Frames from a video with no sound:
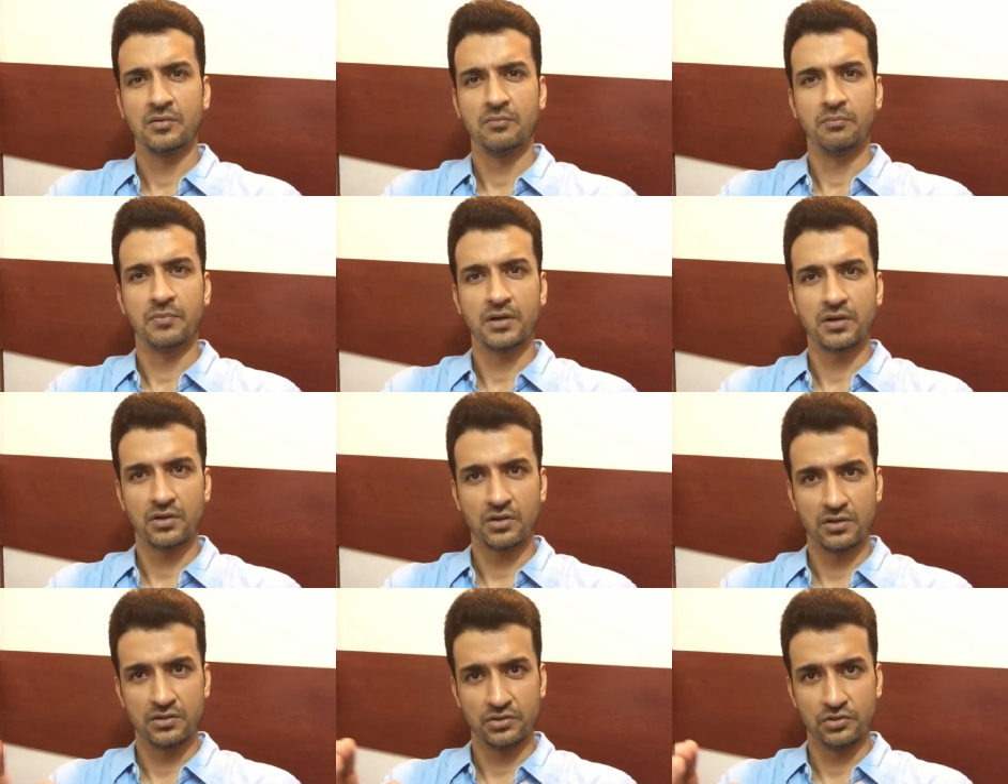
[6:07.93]

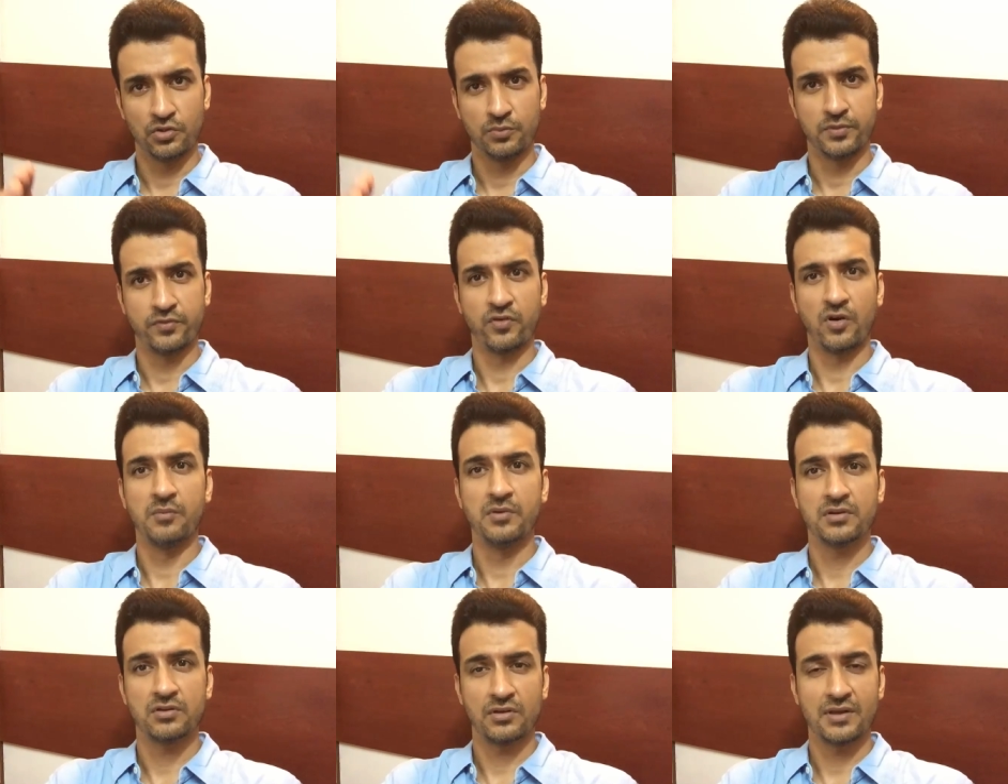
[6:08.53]
But your
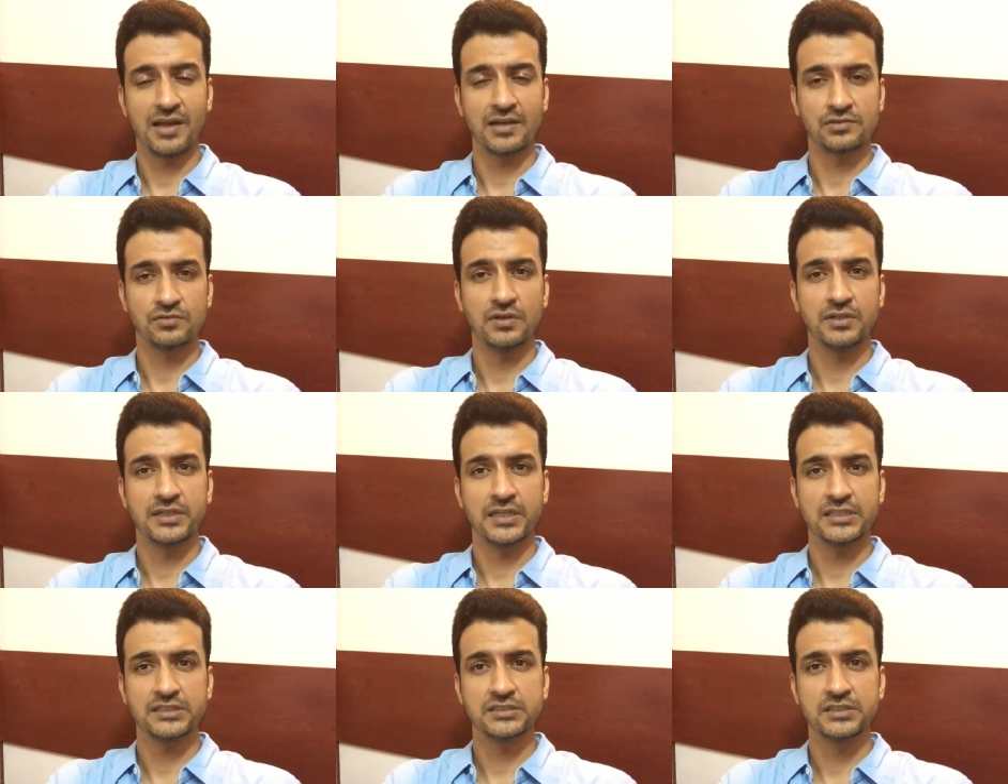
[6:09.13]
performance on
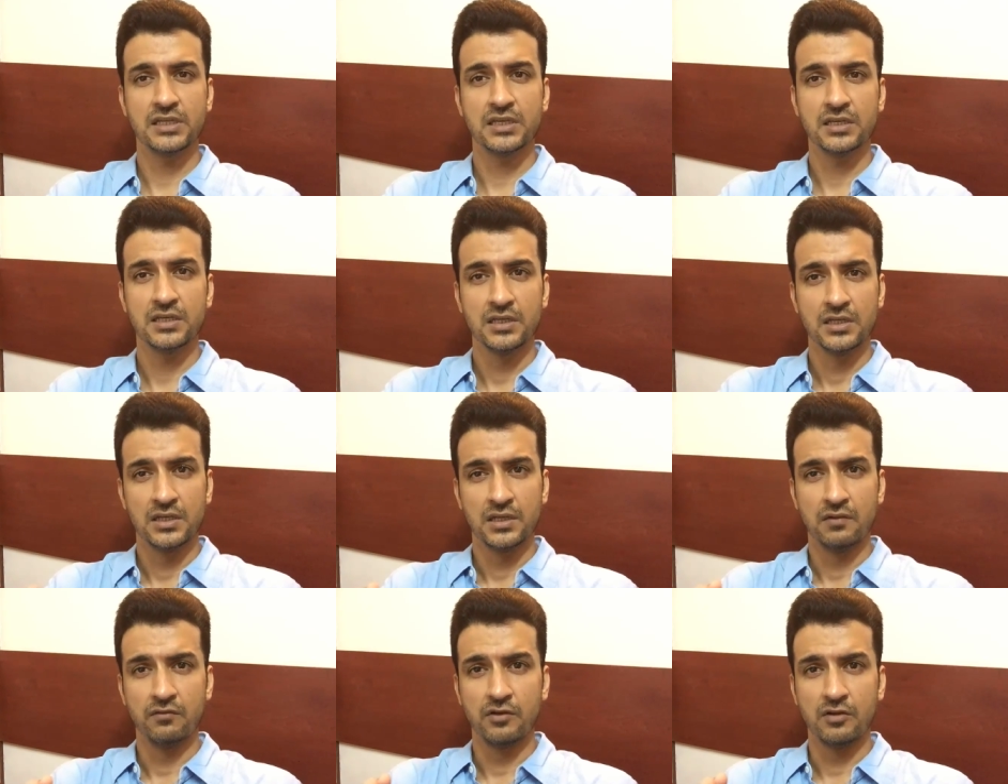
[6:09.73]
actual test
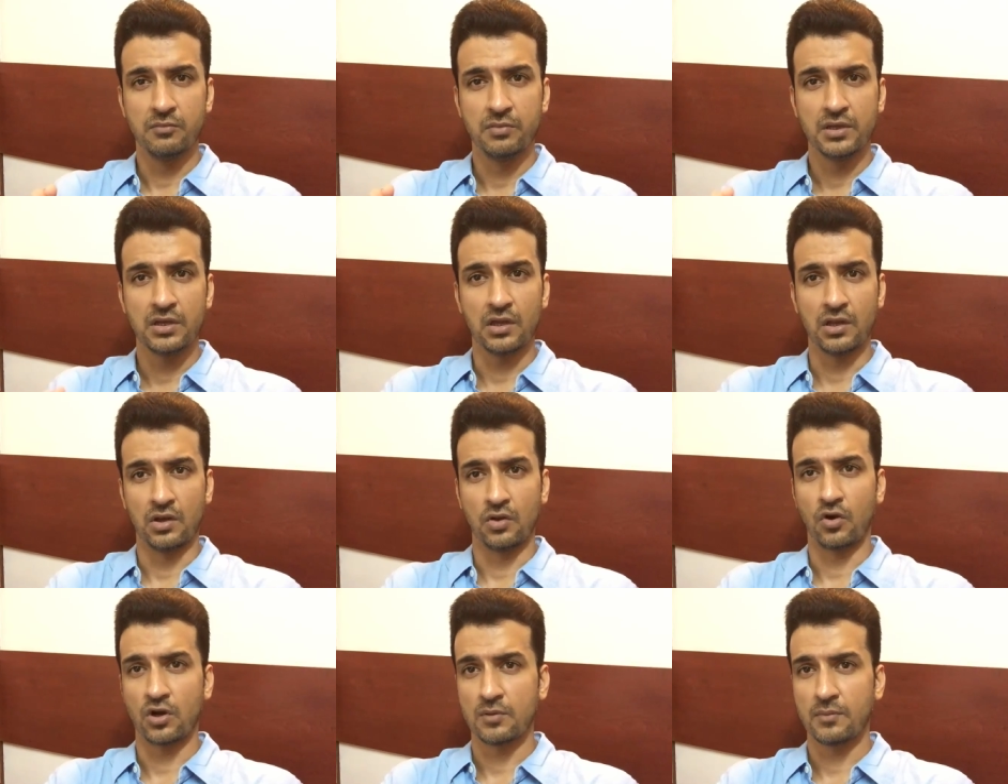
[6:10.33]
day will be a
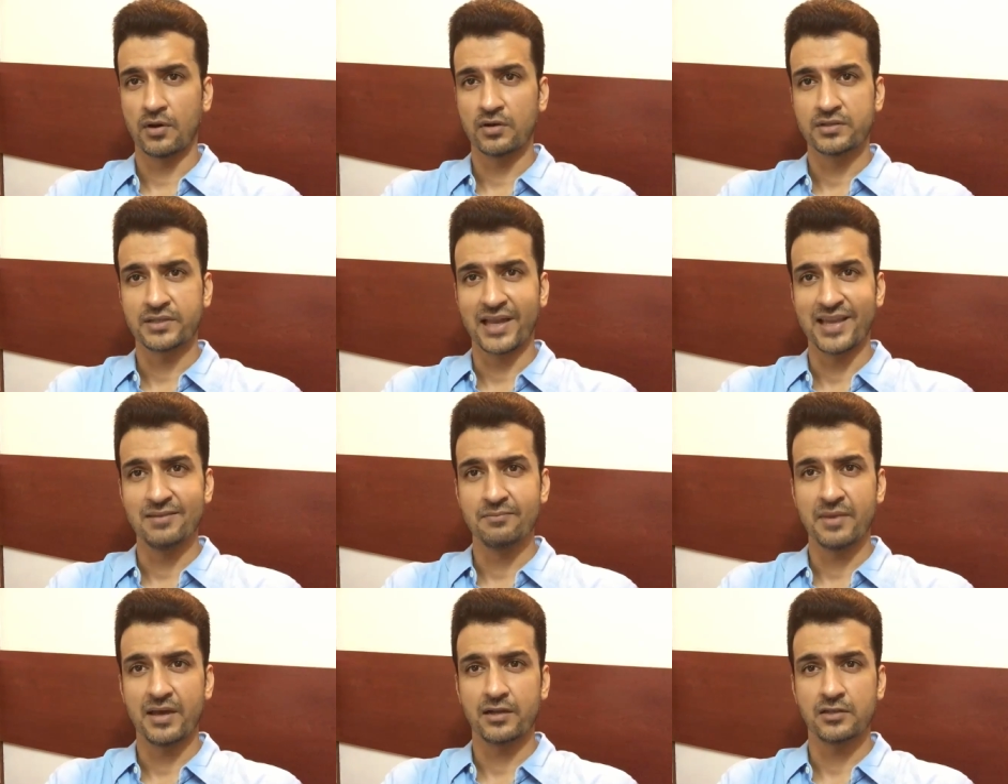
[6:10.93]
lot about
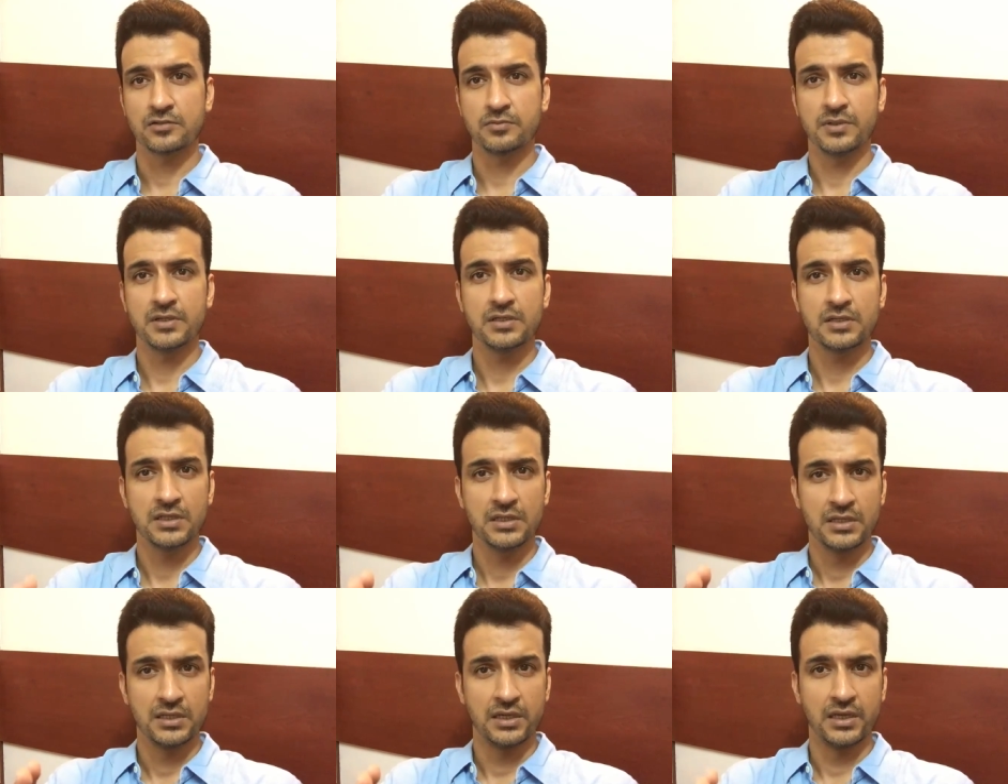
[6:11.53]
time
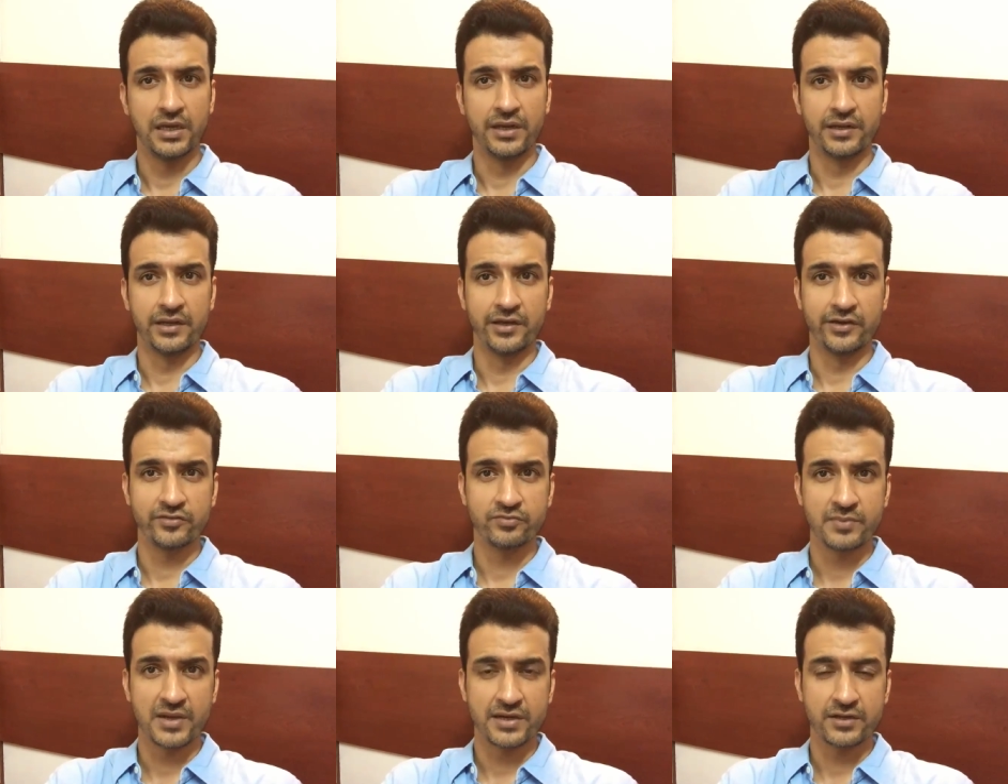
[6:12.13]
management and
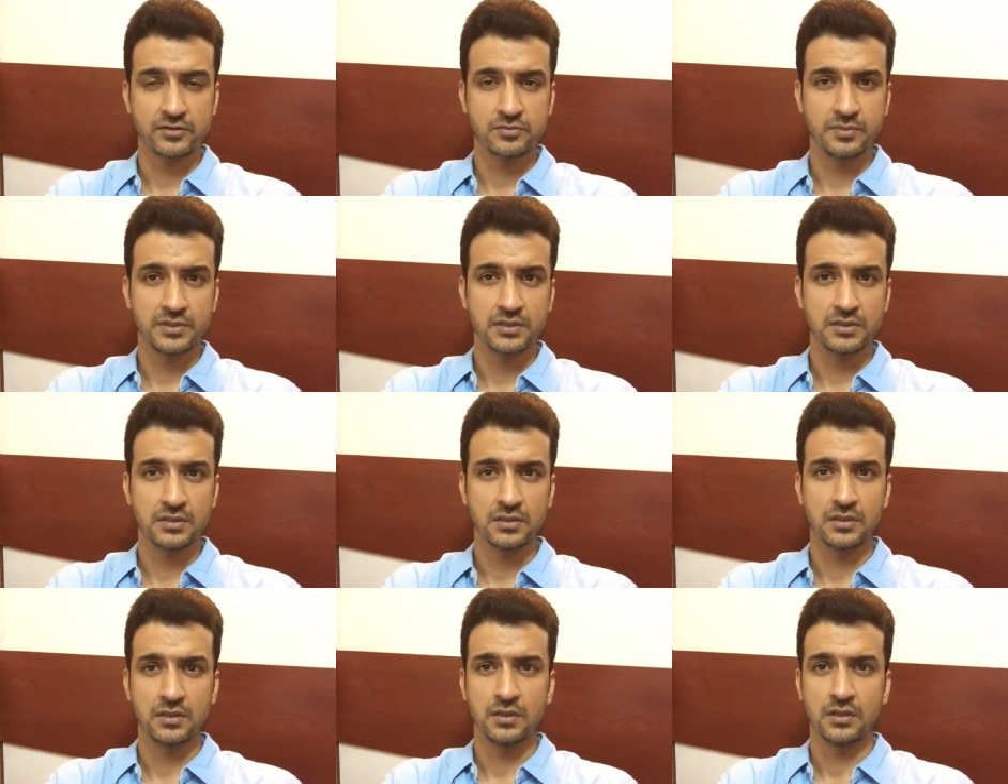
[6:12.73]
nerve
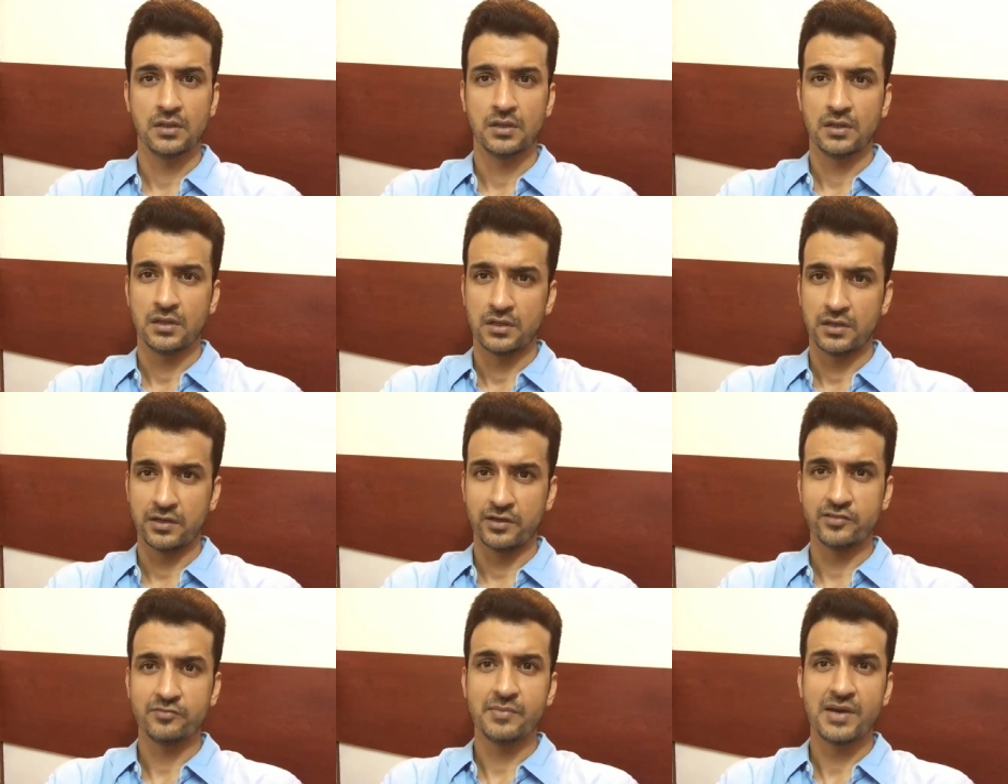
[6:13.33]
management.
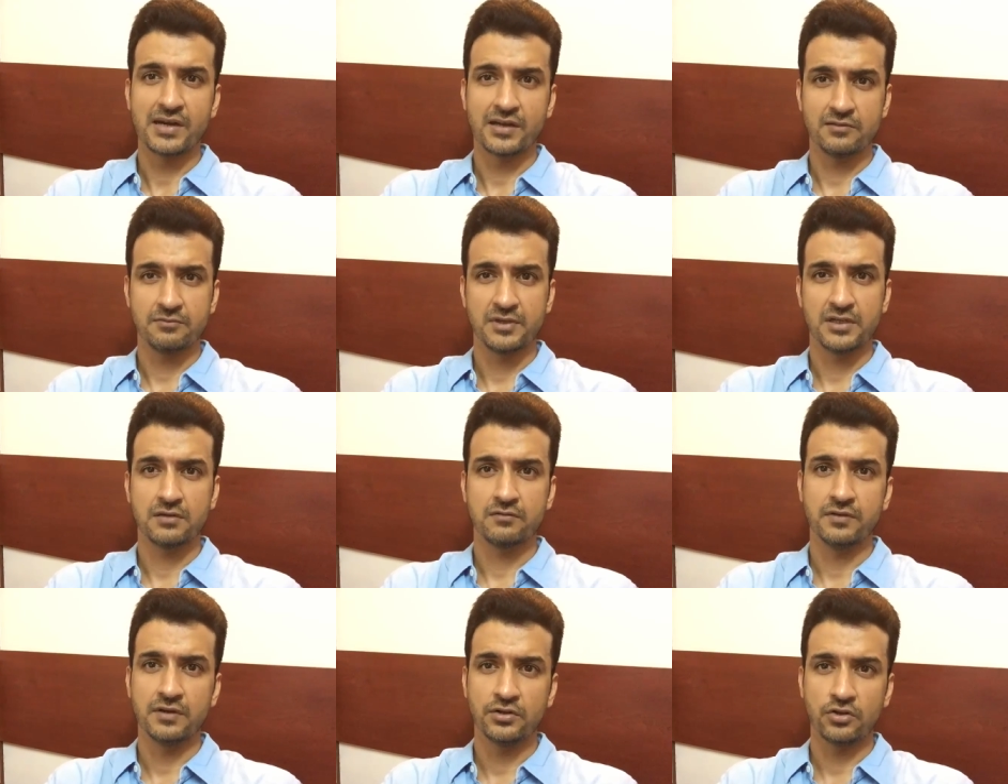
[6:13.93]
Nerve
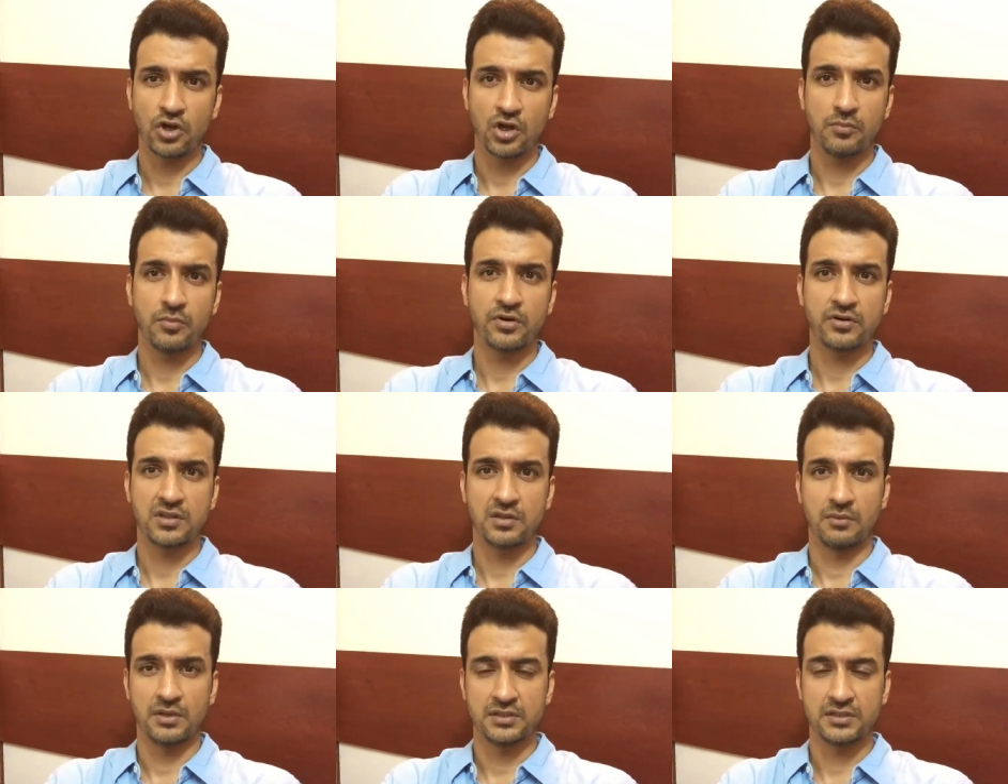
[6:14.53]
management we'll talk
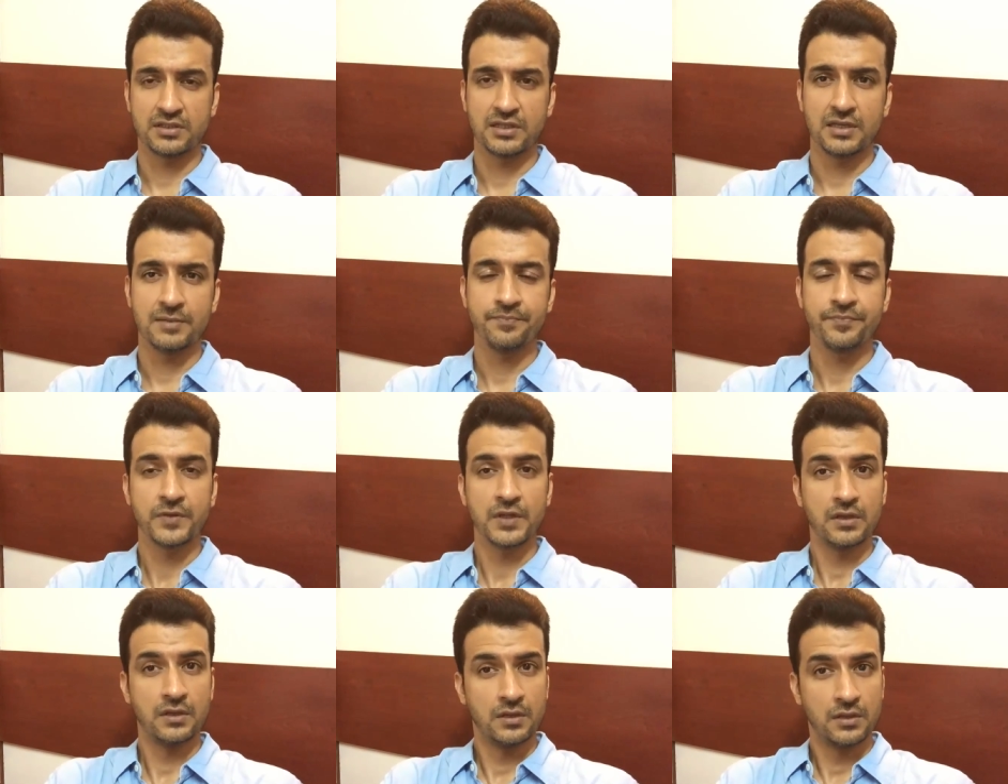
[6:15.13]
about some other
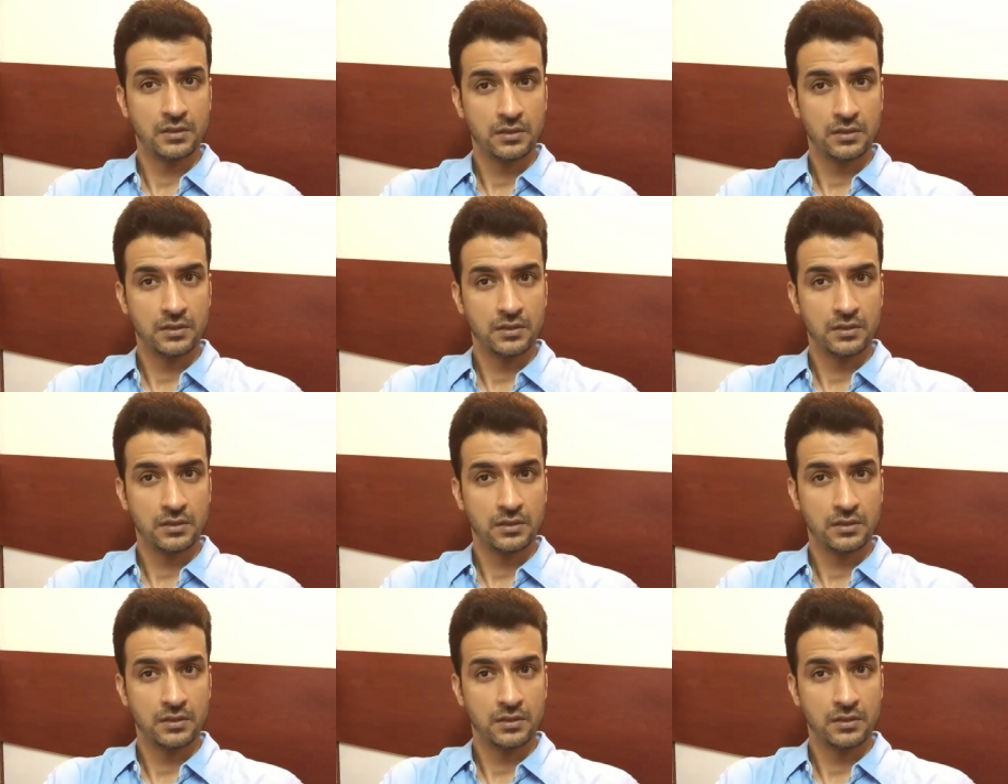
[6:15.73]
time.